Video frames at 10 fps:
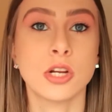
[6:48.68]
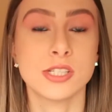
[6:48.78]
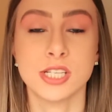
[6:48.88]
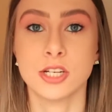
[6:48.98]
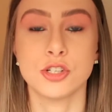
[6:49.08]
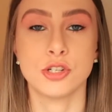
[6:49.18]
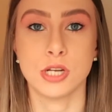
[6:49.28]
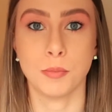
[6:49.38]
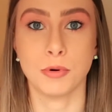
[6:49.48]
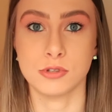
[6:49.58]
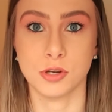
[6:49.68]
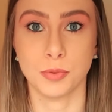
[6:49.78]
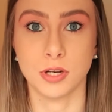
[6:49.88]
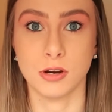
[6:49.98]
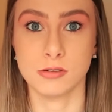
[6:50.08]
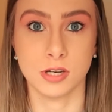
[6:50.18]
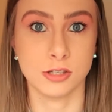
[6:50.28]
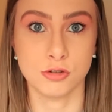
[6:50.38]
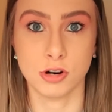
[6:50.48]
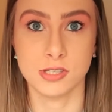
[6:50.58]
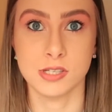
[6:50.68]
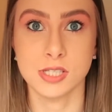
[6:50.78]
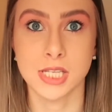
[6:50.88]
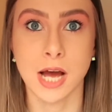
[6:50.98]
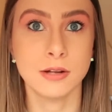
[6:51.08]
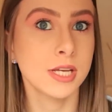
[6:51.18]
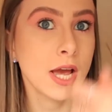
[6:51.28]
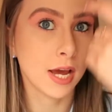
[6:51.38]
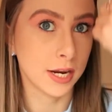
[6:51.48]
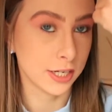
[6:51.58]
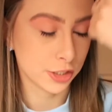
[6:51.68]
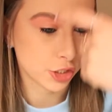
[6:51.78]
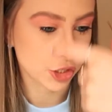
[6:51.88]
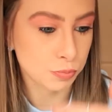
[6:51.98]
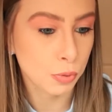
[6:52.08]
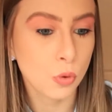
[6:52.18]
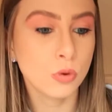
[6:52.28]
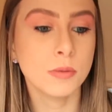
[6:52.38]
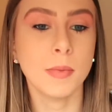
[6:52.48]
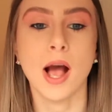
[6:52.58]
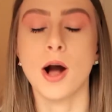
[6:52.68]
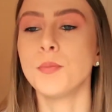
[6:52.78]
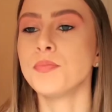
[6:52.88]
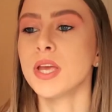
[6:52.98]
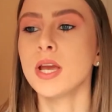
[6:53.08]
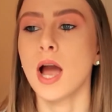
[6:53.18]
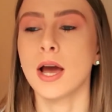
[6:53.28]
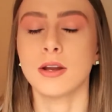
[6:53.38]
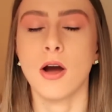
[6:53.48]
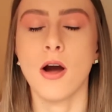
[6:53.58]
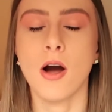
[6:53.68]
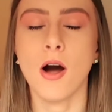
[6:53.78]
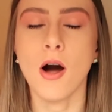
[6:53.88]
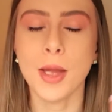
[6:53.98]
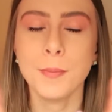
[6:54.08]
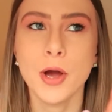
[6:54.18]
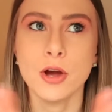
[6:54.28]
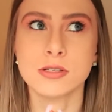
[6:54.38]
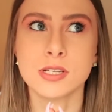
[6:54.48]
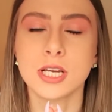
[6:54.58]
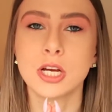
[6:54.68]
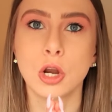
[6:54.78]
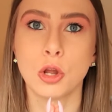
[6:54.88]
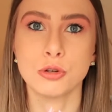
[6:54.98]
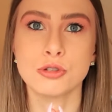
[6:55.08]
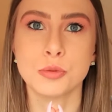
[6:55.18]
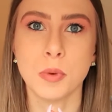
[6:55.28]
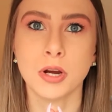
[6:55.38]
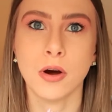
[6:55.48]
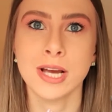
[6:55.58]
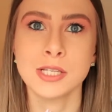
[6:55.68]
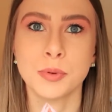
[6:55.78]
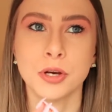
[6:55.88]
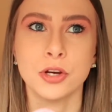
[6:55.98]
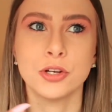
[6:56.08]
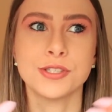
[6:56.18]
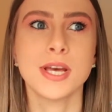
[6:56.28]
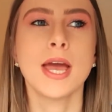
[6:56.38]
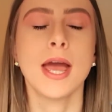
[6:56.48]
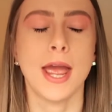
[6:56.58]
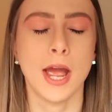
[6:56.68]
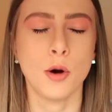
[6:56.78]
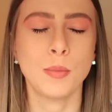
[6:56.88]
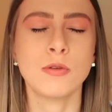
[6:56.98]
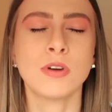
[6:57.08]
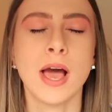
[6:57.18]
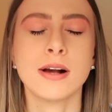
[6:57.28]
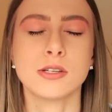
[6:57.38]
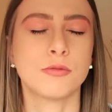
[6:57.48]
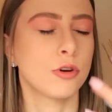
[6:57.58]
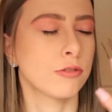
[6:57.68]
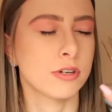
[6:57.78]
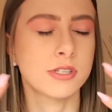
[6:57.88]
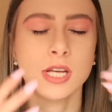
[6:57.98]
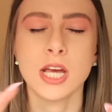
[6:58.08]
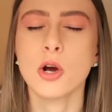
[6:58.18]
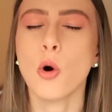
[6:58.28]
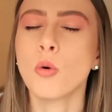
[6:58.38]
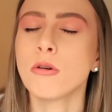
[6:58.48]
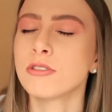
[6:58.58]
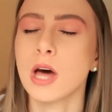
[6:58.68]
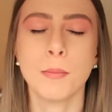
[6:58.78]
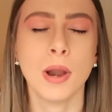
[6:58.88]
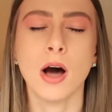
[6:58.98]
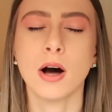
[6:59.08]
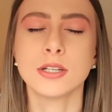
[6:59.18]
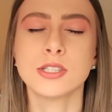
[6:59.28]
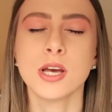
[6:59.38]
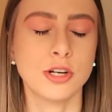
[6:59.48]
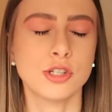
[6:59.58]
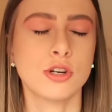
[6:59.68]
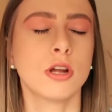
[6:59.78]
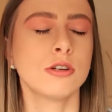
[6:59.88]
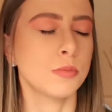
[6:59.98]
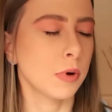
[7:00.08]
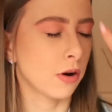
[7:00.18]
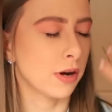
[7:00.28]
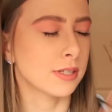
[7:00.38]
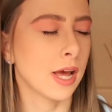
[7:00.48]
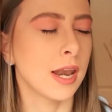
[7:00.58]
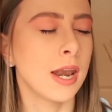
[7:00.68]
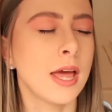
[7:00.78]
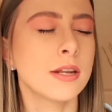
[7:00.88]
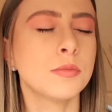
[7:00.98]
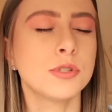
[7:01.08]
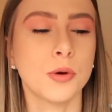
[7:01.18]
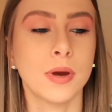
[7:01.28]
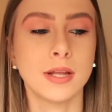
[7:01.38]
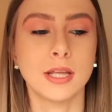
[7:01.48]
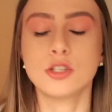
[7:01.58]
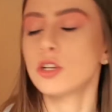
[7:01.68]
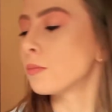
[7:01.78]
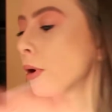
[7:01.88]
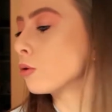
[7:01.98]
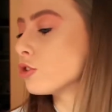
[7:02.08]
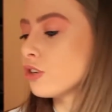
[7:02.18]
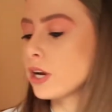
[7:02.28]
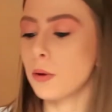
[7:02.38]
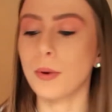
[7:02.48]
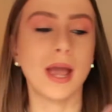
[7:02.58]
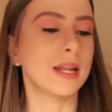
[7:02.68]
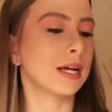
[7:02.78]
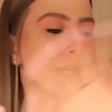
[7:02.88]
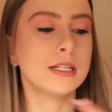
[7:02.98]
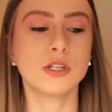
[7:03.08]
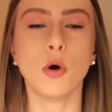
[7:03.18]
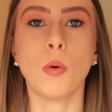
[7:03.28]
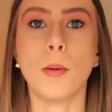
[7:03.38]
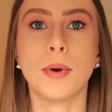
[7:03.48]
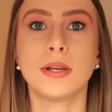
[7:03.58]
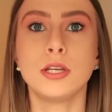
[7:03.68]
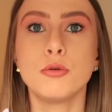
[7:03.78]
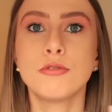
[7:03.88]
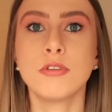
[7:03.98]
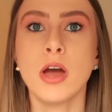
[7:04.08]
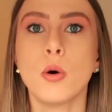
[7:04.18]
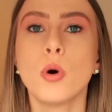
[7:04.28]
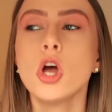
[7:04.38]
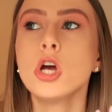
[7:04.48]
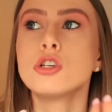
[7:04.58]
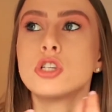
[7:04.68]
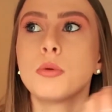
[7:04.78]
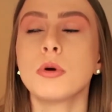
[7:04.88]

like sticking 2 tampons up your nose, like as gross as it sounds, and literally just pull them out. And I personally closed my eyes because it helped me relax. I thought if I see all of that blood, just closed my eyes and let them do it. They took the bowl straight away, they cleaned it all up, and you felt so